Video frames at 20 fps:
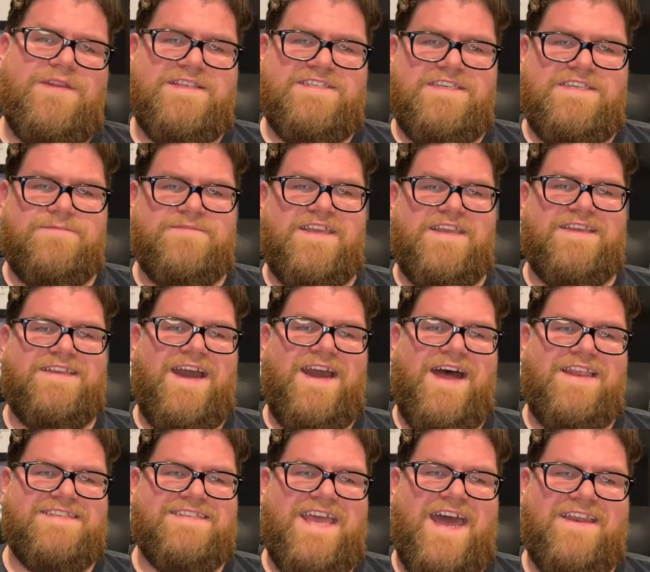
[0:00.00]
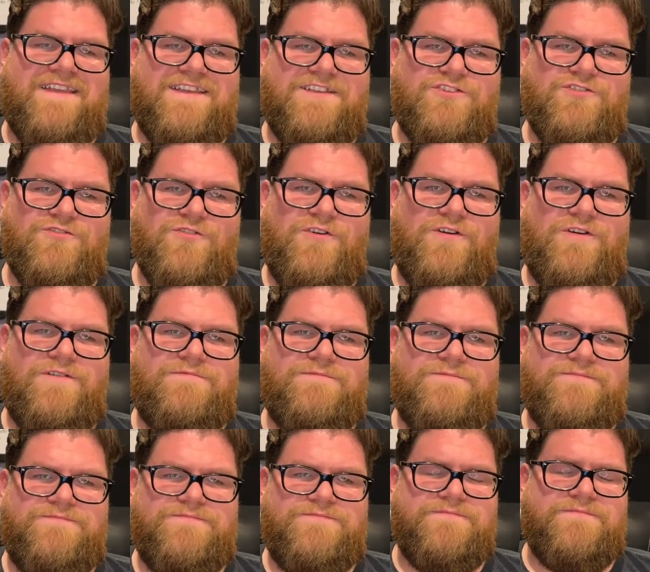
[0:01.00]
it seems like God is out of control,
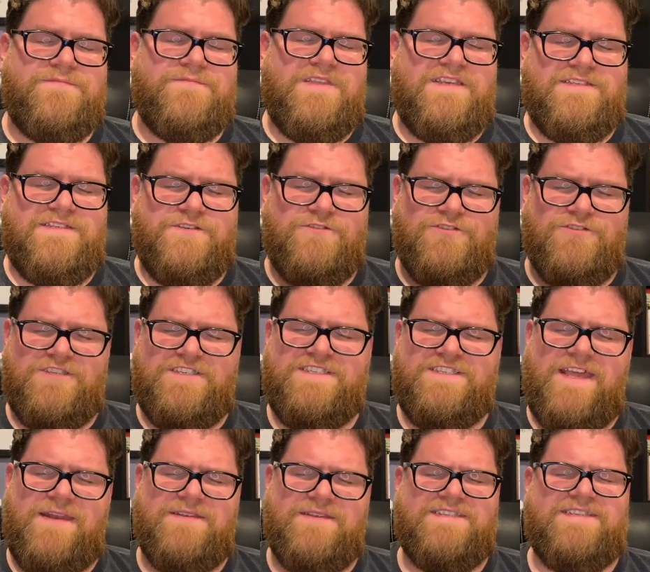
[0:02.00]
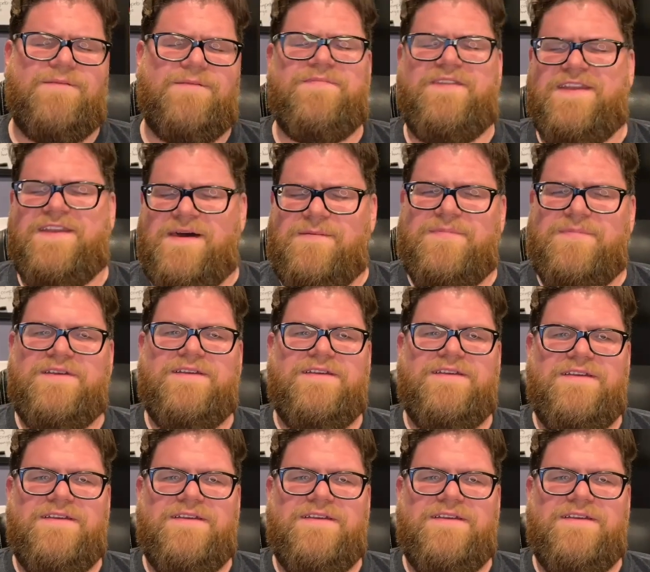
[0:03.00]
he's usually setting something up.